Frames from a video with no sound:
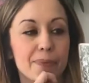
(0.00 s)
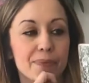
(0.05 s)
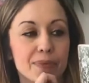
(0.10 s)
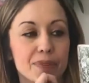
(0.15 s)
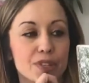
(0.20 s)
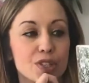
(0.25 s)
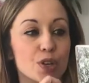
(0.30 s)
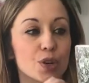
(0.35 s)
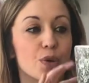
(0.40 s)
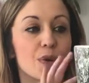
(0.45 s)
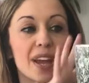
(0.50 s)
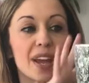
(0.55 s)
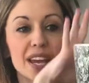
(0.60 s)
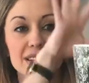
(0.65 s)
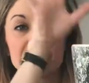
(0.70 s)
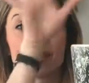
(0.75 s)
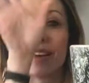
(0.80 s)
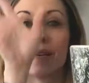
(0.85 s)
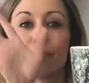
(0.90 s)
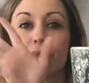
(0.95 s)
to create
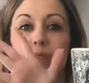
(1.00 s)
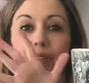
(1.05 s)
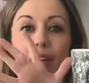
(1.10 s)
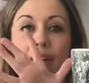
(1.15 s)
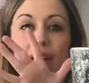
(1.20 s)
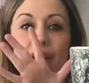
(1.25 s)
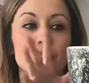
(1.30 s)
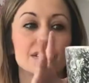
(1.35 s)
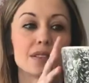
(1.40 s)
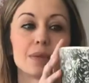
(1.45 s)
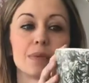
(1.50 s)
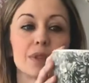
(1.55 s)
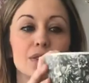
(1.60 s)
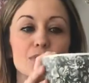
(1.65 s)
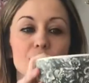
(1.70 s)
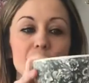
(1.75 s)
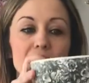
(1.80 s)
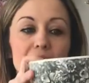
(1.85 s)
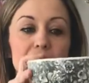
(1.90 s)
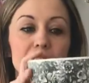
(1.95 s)
something
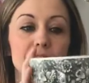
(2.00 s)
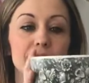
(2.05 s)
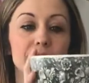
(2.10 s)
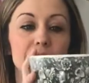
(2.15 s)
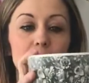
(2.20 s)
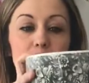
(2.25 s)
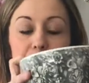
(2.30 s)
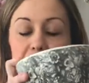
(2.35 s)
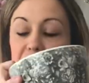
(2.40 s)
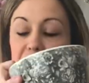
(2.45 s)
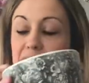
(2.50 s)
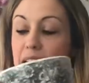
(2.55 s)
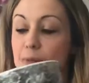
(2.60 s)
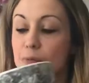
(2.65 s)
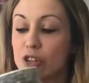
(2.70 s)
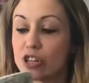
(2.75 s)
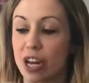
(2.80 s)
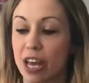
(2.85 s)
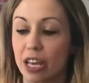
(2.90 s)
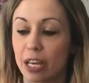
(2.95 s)
really lovely. But same
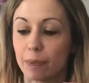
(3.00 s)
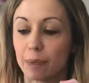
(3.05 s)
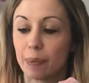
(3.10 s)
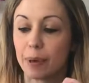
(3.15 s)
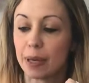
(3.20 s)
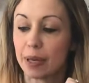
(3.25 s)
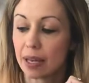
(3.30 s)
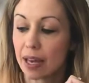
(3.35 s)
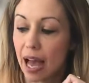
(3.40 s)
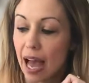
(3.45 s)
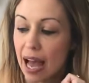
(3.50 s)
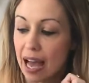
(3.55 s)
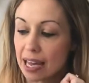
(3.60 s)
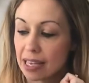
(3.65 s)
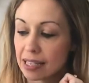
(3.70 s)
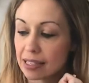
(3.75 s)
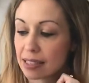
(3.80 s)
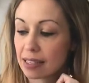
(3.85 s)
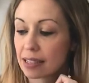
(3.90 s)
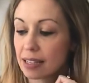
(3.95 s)
shape
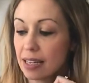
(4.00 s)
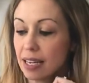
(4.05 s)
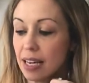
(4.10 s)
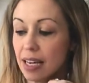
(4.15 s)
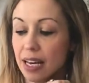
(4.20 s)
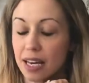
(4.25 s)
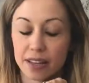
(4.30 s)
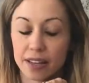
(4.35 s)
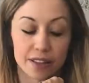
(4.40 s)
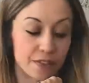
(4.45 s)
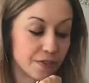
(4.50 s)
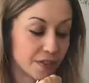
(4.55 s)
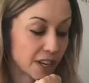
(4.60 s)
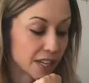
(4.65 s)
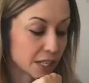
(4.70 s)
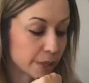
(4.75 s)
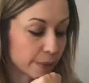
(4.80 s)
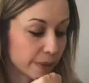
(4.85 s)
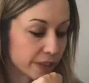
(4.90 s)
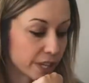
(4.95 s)
as the
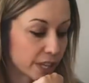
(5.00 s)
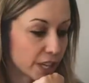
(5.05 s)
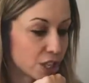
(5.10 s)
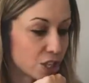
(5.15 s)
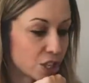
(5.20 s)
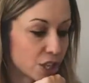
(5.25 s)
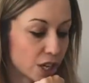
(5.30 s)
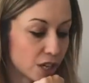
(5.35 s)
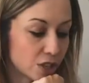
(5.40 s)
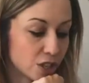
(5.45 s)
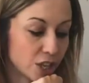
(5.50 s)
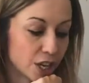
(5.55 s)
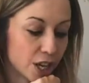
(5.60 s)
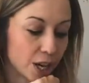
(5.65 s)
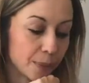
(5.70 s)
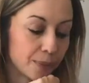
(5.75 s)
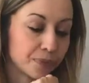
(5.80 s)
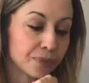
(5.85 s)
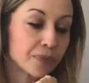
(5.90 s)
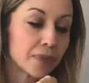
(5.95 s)
first one that I showed you.
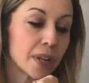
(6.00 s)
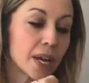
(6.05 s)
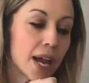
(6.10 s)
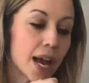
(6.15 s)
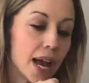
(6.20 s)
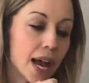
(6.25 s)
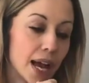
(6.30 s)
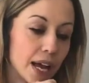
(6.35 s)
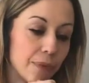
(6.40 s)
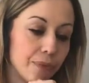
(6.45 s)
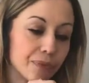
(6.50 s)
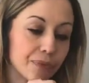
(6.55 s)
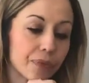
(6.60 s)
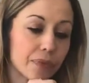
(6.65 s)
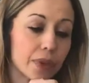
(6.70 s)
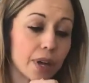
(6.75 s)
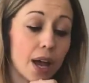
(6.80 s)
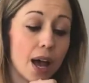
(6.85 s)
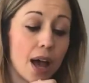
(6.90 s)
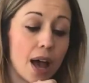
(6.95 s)

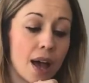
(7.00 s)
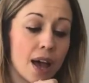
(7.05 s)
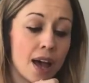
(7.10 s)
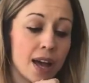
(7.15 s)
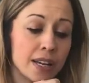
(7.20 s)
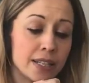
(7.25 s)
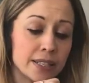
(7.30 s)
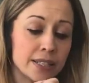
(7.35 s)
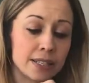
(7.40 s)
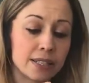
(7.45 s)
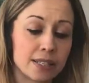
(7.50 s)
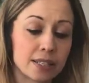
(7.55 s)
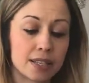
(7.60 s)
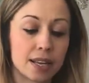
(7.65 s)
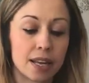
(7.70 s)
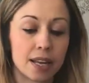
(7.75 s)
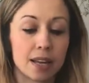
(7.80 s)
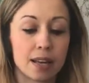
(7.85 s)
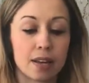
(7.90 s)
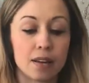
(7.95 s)
Urns,
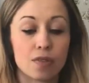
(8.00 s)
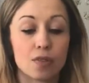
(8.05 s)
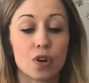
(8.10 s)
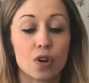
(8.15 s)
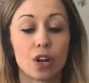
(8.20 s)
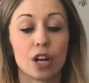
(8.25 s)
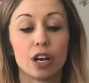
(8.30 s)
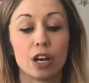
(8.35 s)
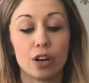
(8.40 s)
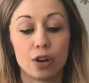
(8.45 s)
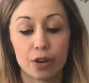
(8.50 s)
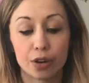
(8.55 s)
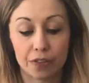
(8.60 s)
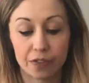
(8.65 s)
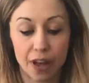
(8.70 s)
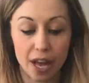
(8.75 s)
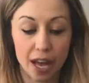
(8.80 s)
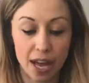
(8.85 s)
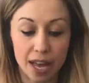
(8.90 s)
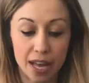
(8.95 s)
got a lot of
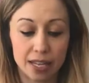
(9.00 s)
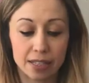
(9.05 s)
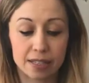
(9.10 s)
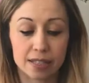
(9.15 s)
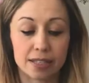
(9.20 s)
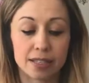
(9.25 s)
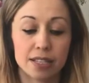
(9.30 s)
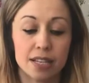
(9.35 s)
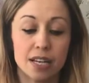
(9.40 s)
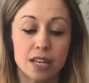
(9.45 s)
urns.